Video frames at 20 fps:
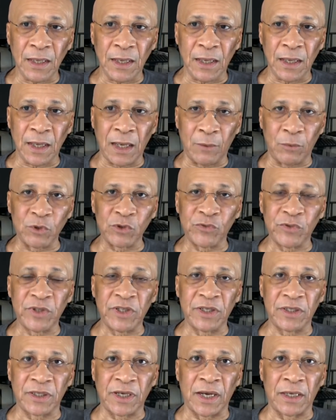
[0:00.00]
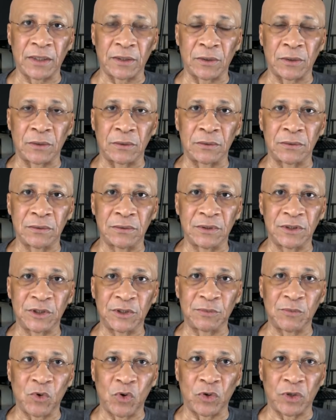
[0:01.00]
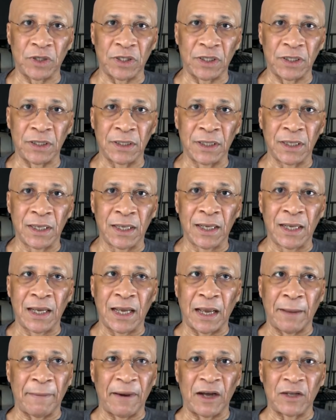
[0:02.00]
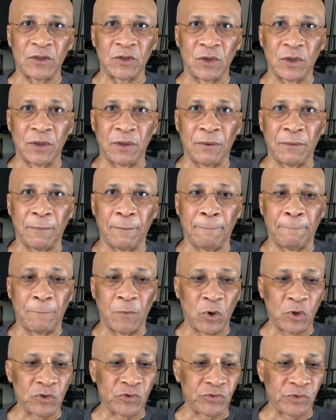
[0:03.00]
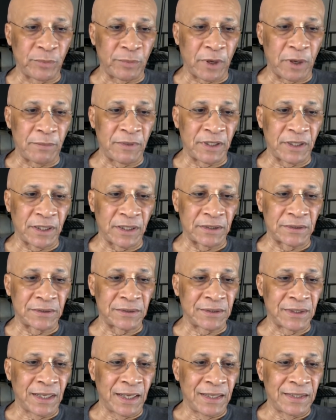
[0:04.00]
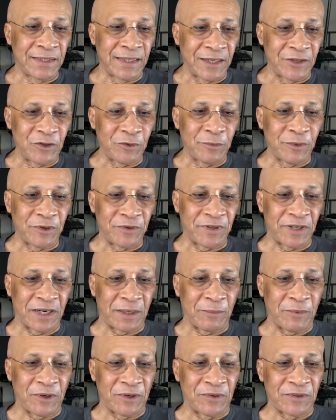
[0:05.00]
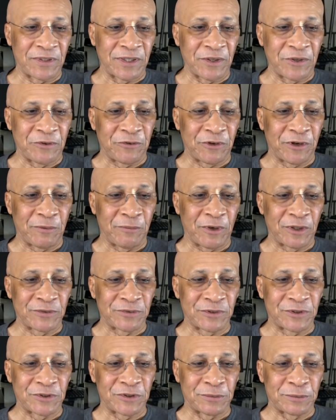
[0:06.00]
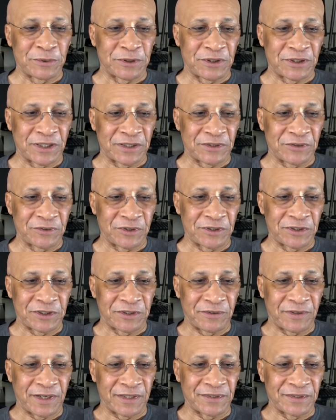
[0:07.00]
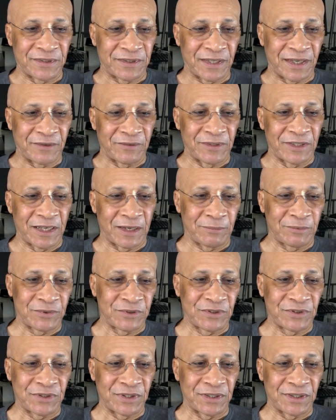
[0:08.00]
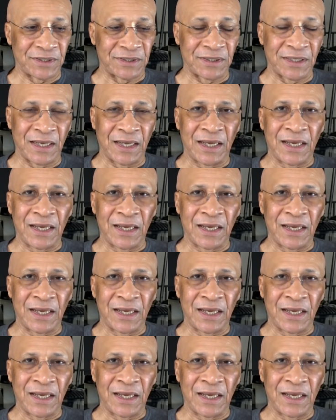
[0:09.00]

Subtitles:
I was reading an article this morning about most Republicans. Thank you, Maria Alberto. Thank you very much for the super chat and your generosity. I really appreciate it.